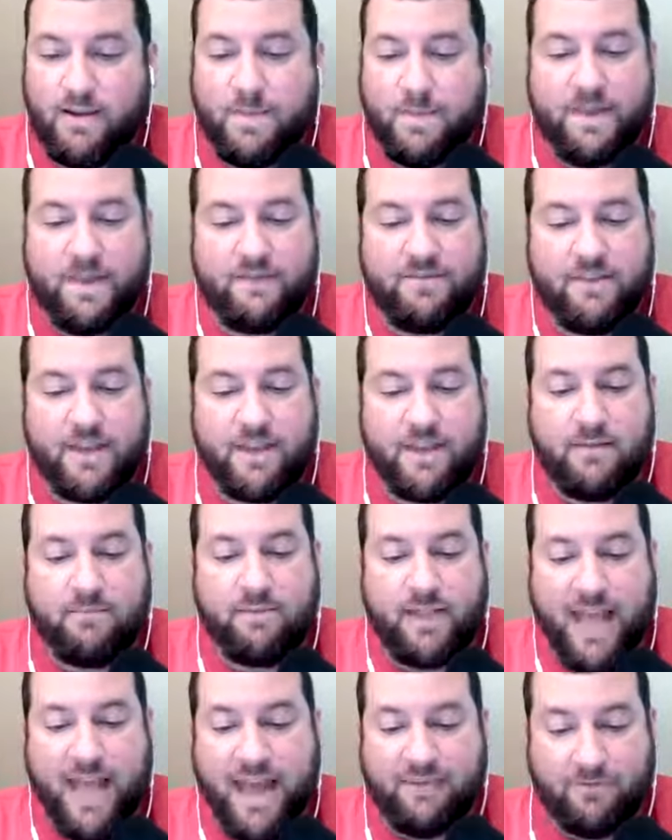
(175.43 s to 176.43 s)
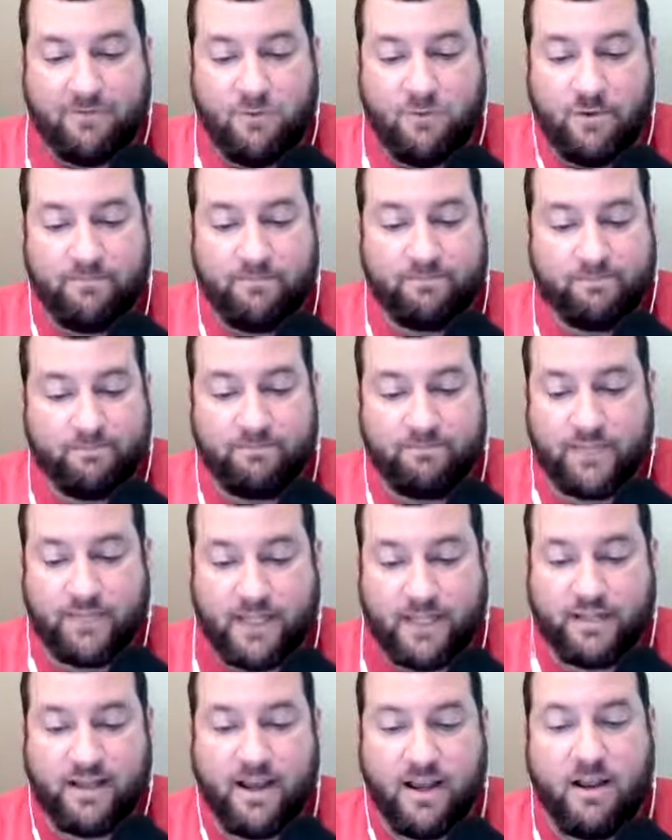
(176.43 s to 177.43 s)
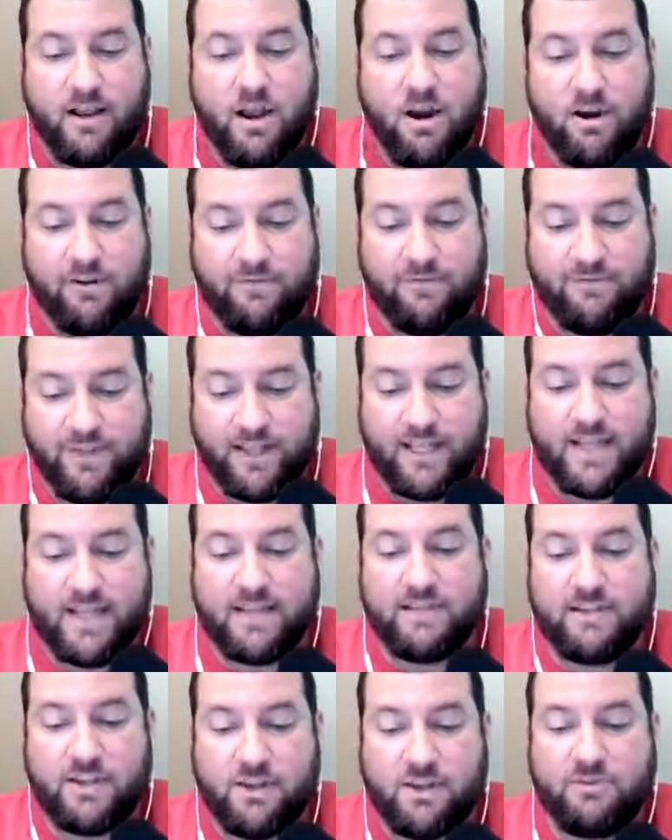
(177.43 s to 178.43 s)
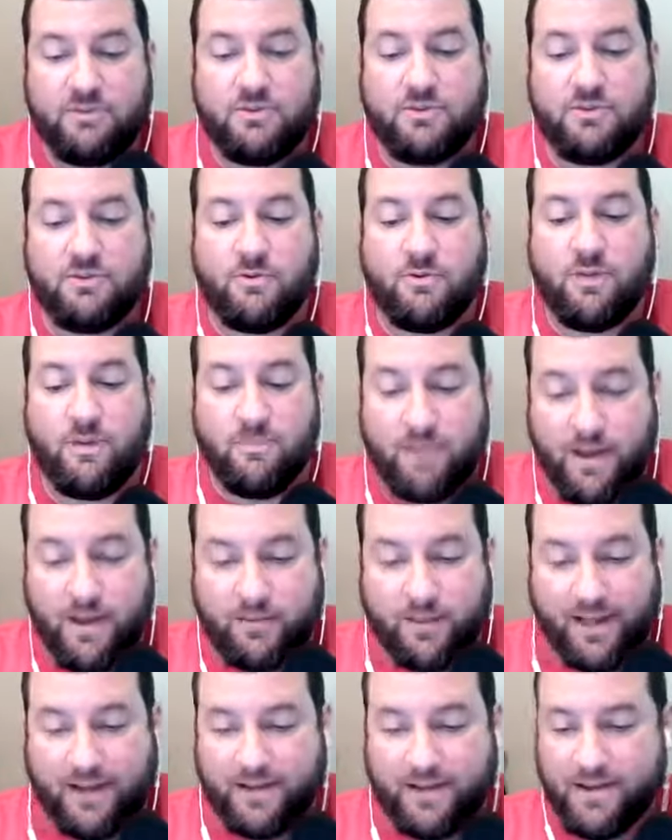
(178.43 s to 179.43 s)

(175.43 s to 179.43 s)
The platform, TikTok, are affiliates, users, or the public.